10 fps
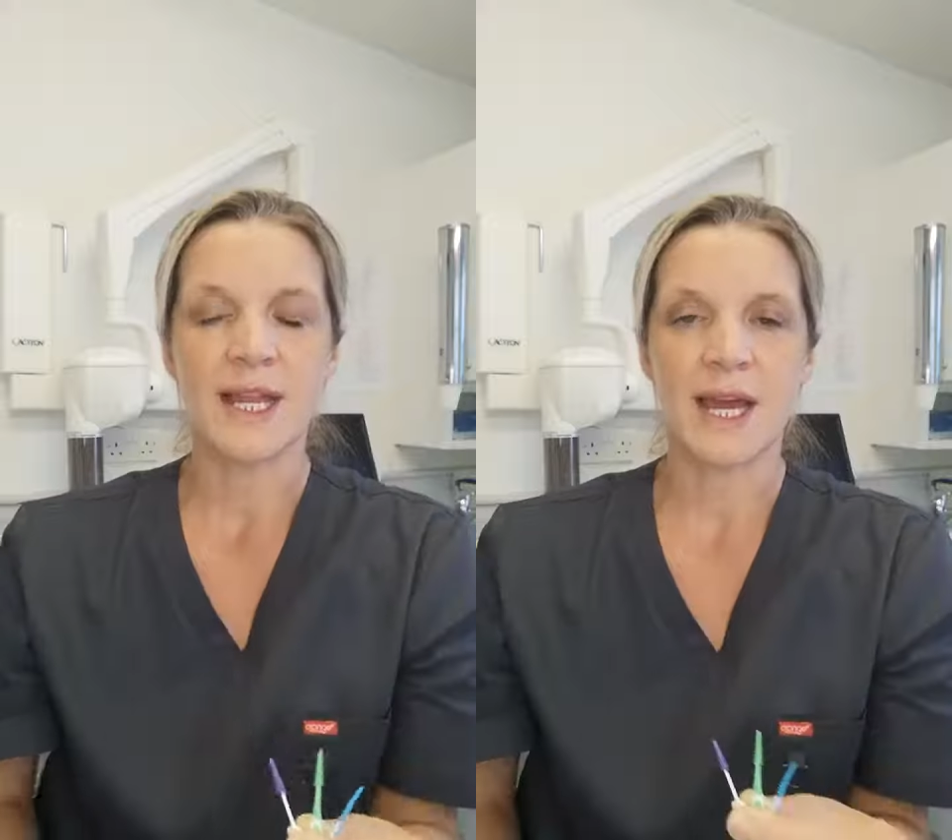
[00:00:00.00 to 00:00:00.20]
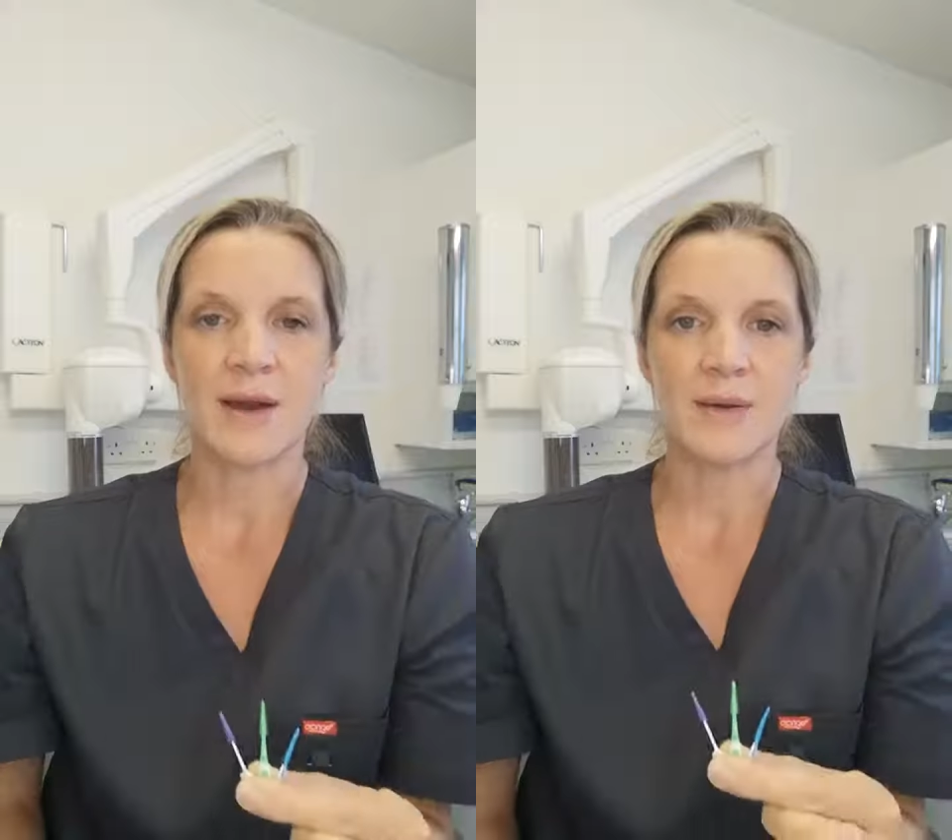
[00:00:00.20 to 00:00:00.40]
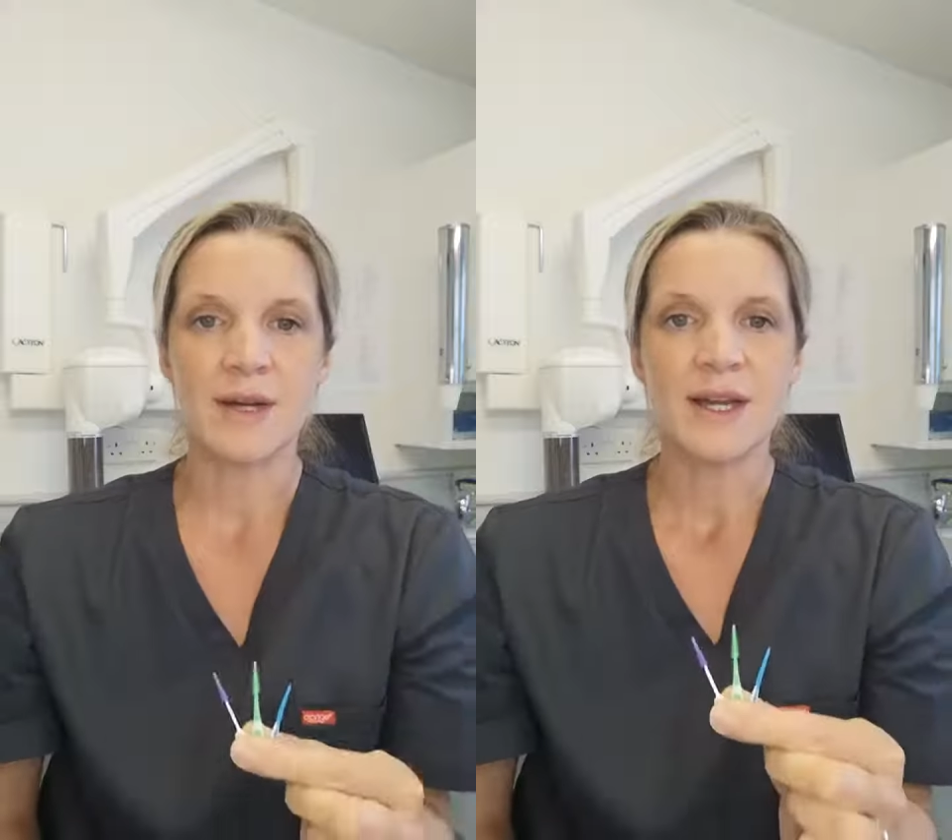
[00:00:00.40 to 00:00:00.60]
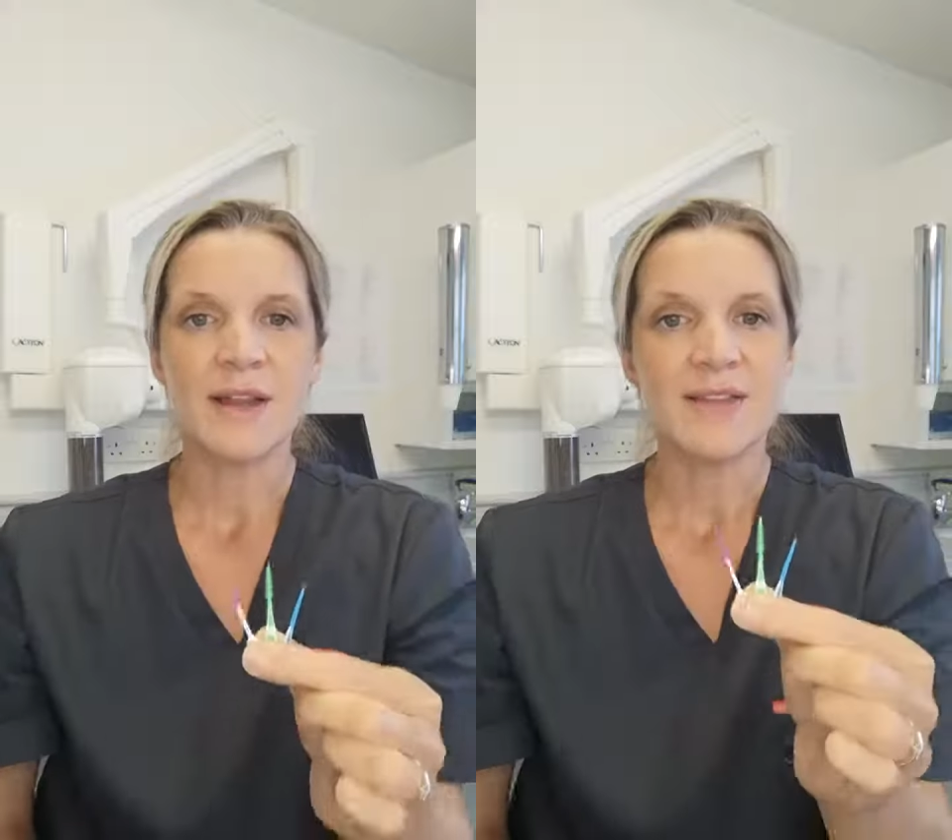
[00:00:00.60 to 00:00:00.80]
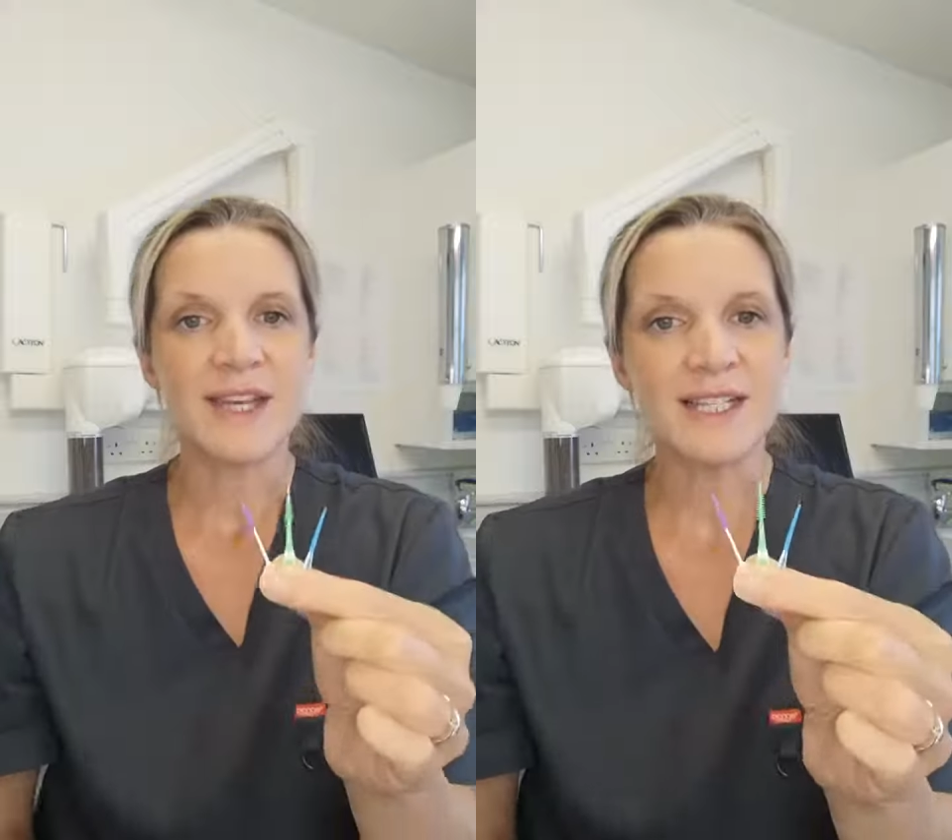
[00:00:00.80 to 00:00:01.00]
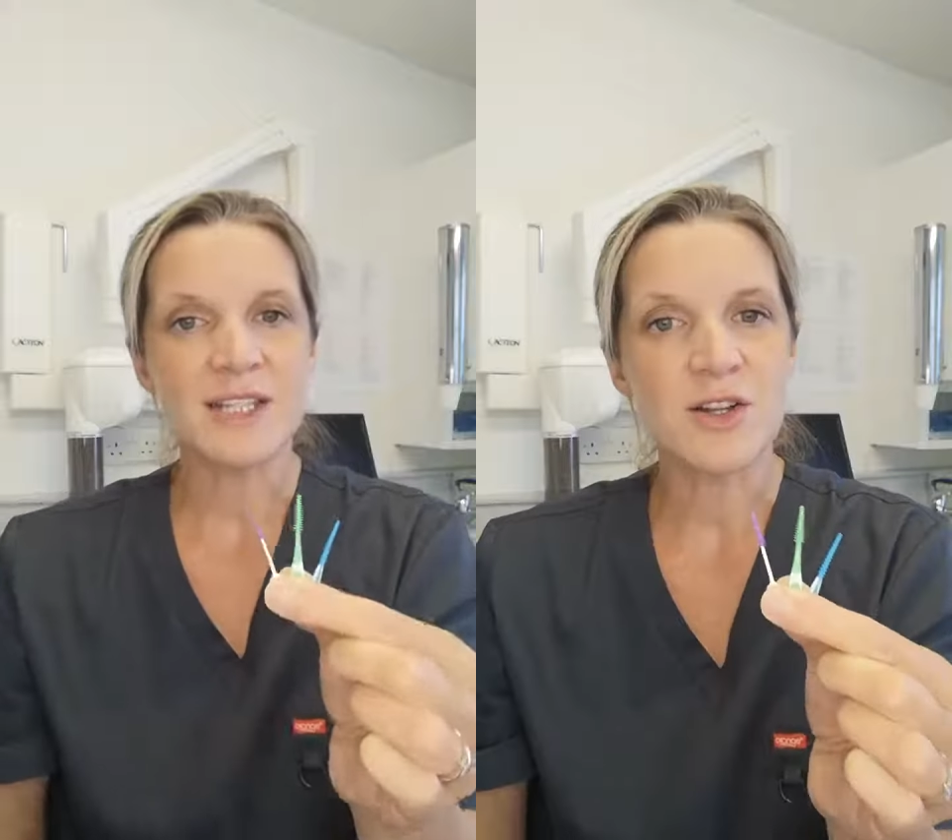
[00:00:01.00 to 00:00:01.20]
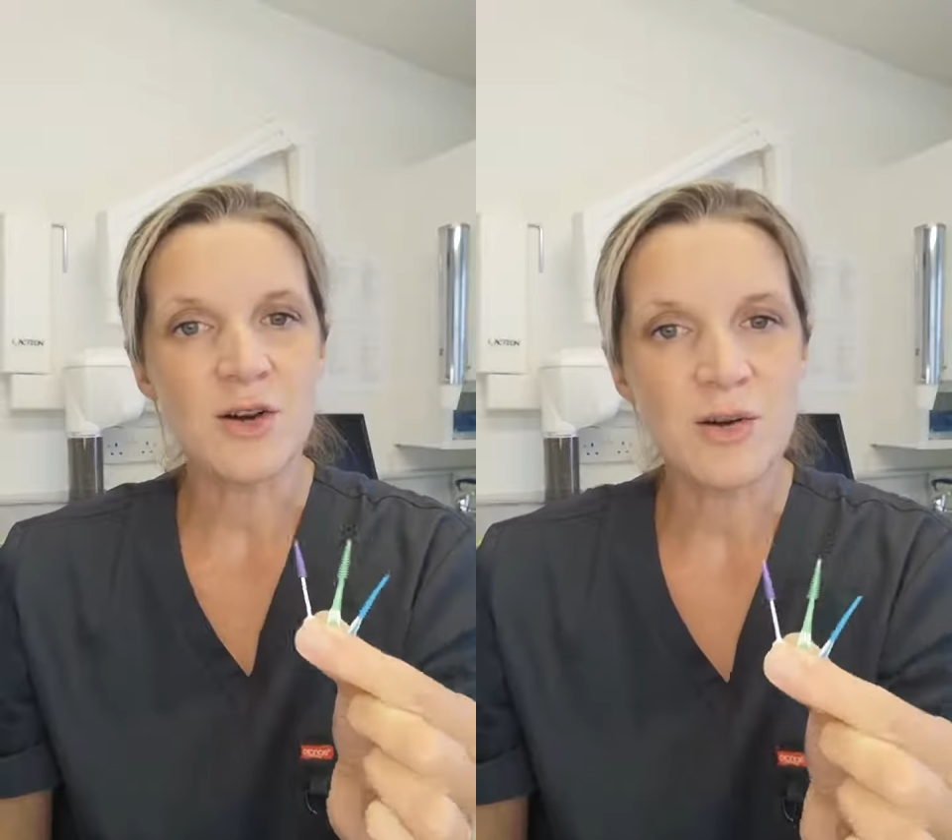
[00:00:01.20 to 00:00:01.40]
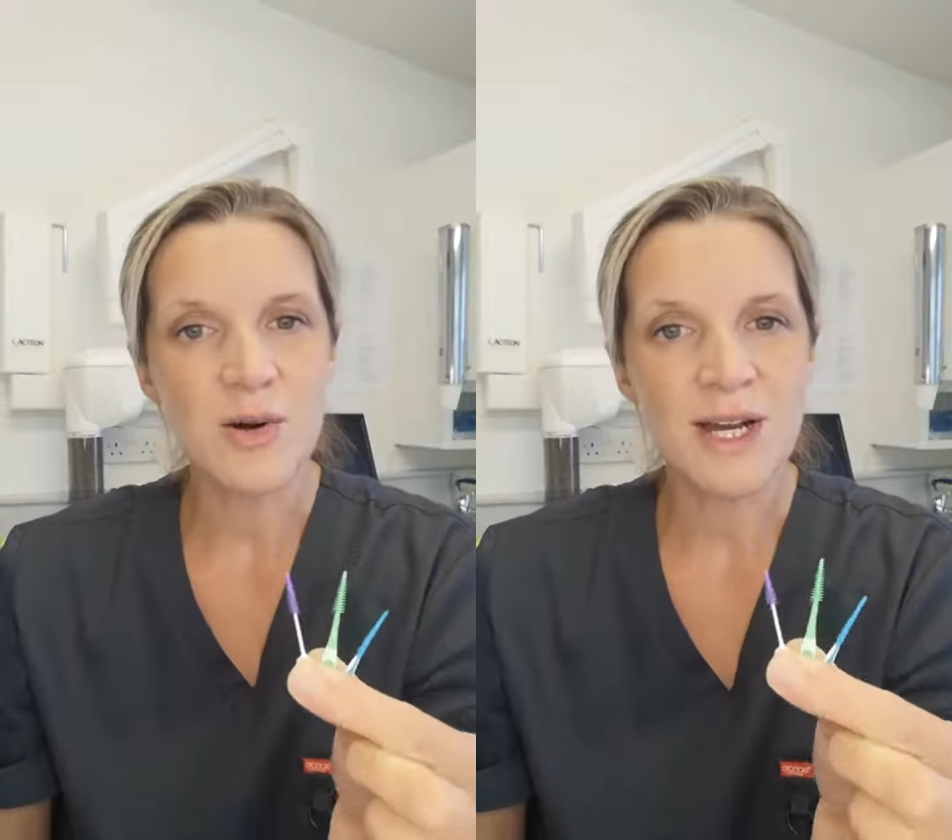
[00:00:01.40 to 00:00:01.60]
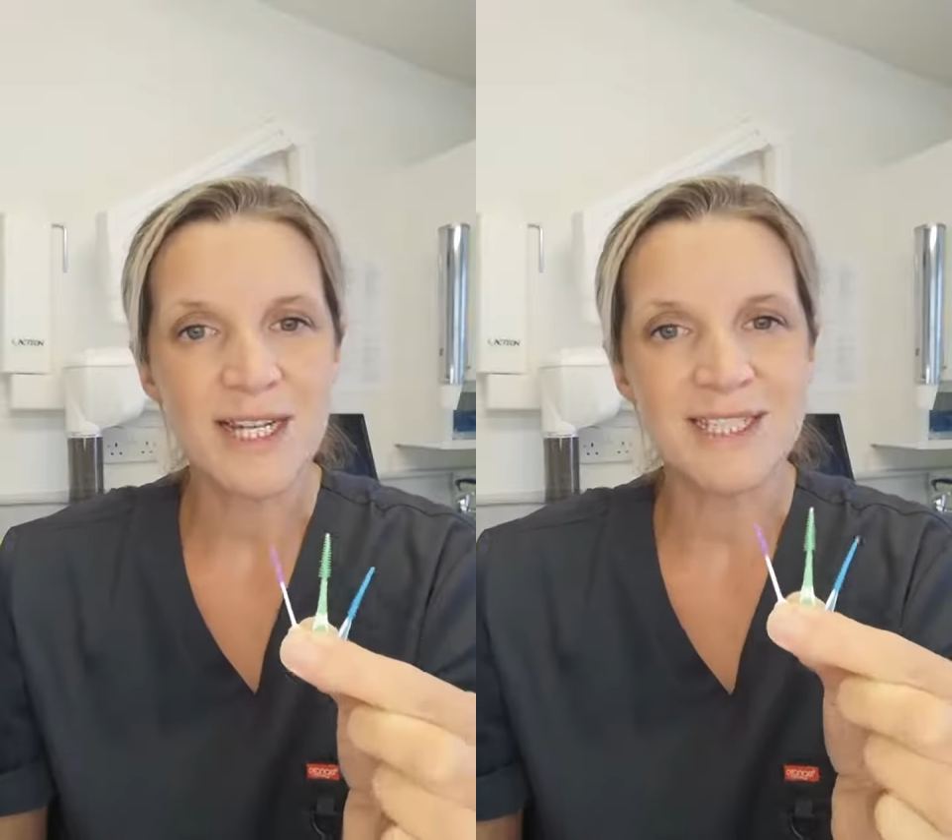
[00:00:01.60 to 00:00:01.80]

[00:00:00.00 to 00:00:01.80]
Now, these are not quite